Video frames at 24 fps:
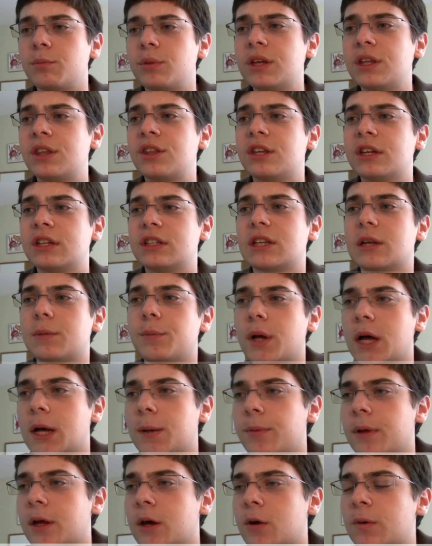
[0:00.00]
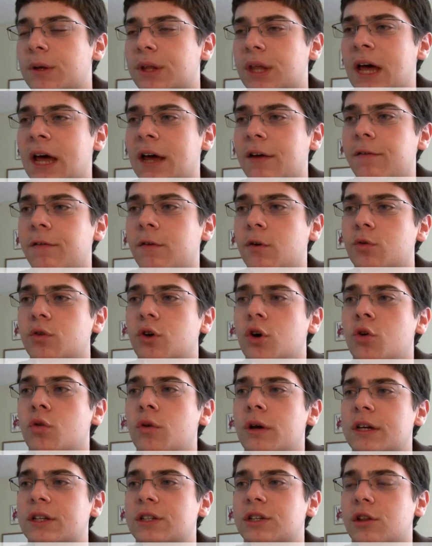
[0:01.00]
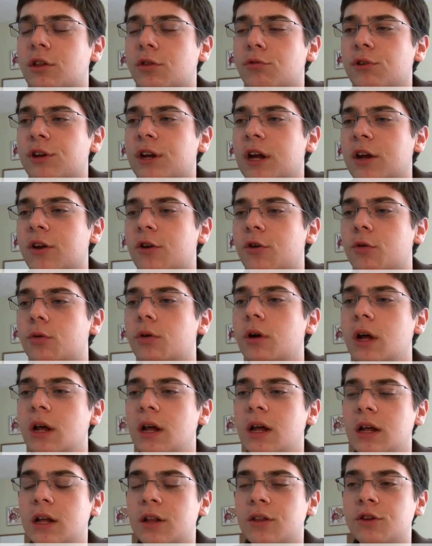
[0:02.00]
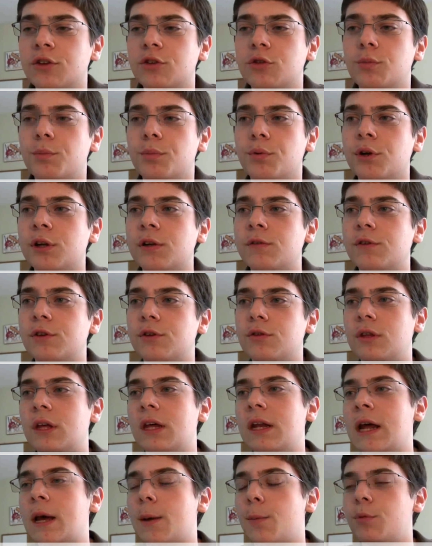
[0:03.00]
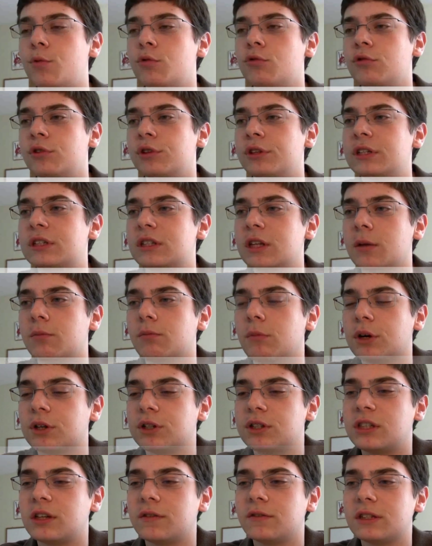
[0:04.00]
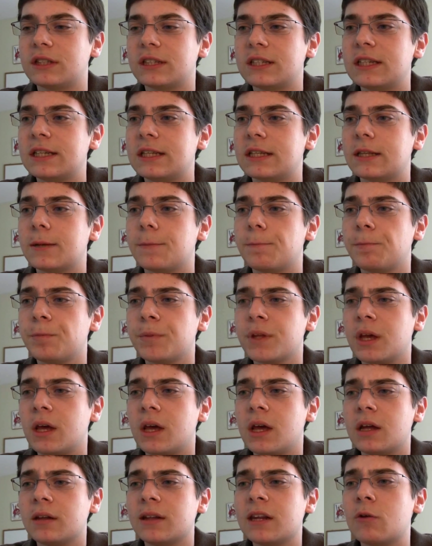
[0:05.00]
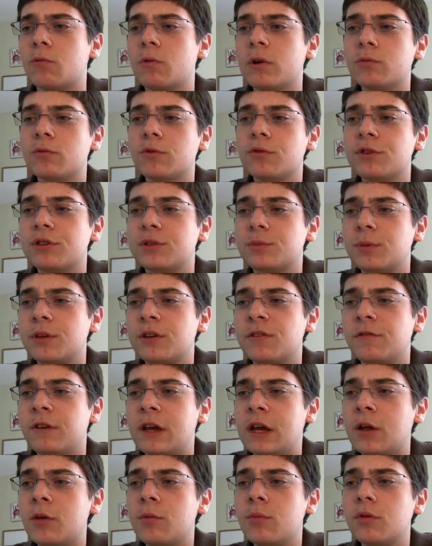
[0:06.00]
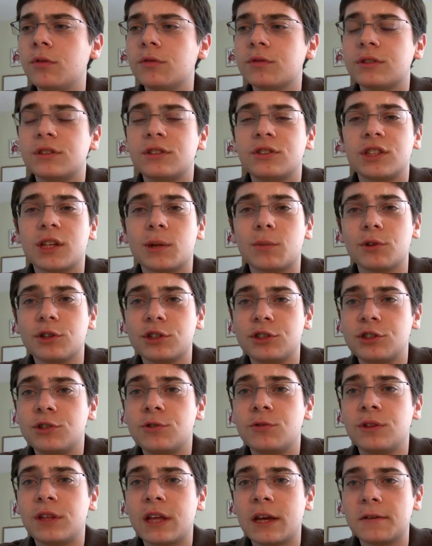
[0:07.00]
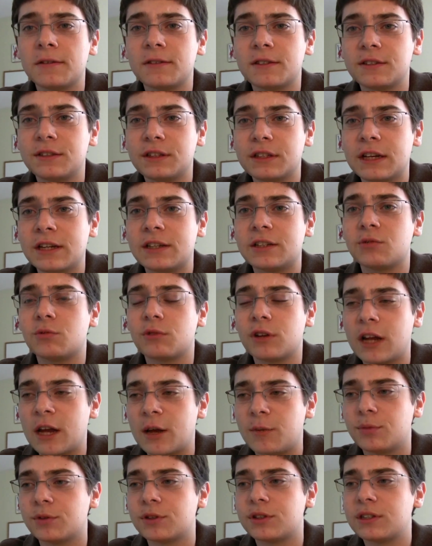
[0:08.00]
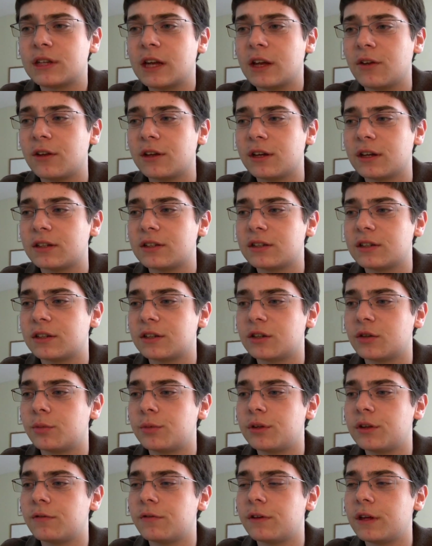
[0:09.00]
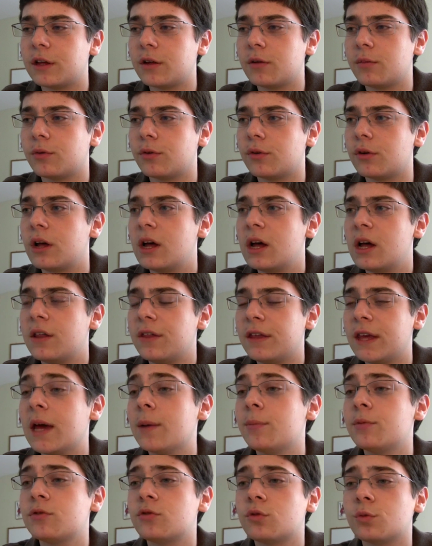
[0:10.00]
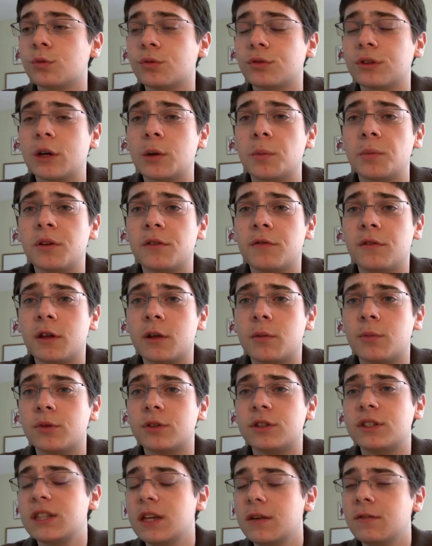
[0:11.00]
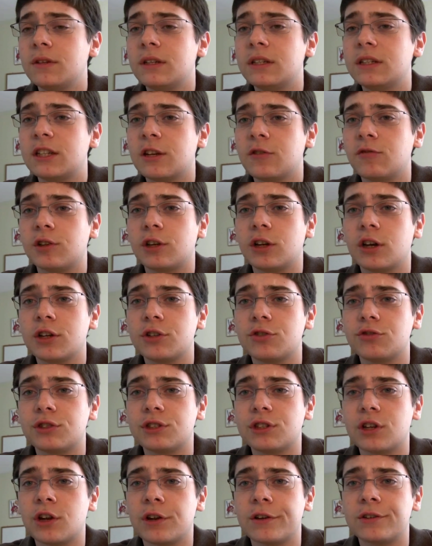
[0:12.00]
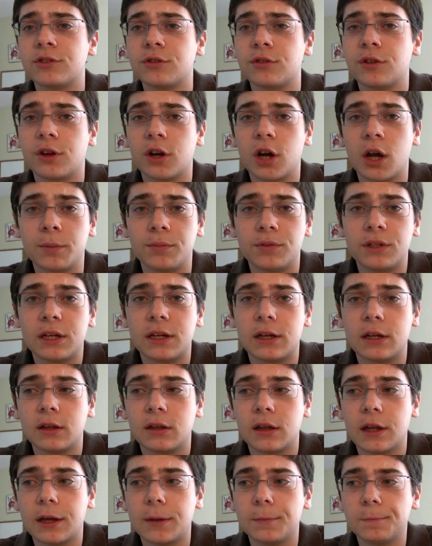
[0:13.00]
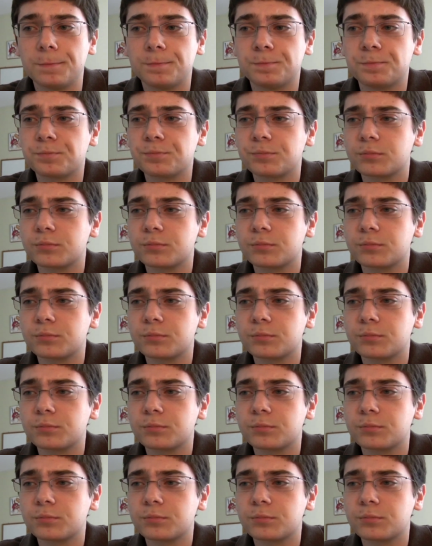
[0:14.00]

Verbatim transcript: the big things that pop out with iPhone OS 3.0, the new preview that Apple released on March 17th. Now, when will this be available? Summer 2009 is what Apple's telling us, and it'll be available. The App Store will now be available in 77 countries also. They're updating that.